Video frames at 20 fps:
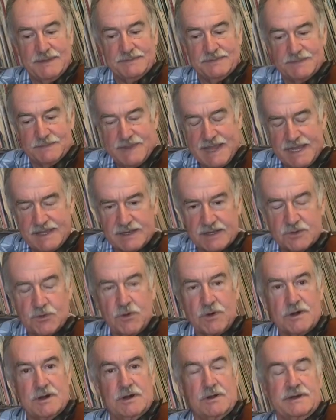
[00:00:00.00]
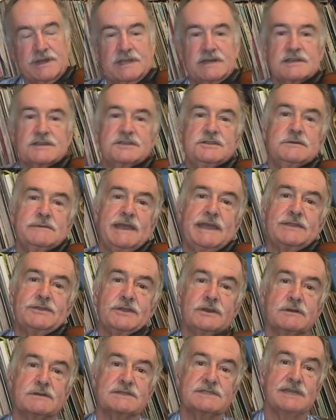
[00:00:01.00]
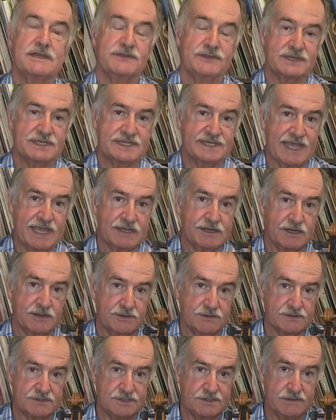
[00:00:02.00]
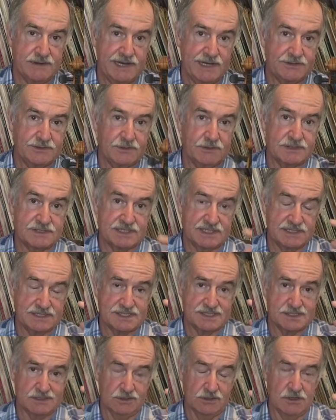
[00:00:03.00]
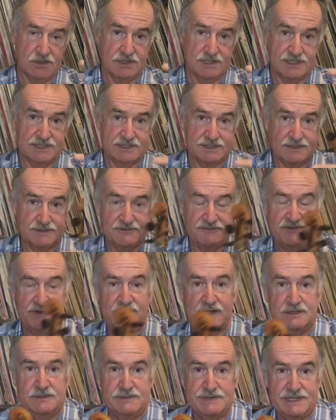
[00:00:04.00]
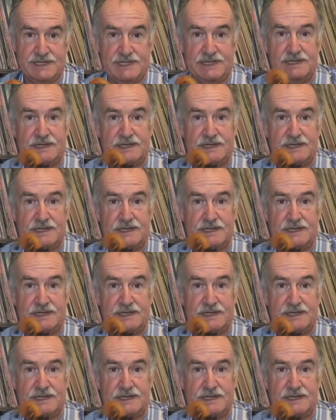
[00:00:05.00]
making a quarter note into 2 8th notes, and the second of those 2 8th notes is slurred into the following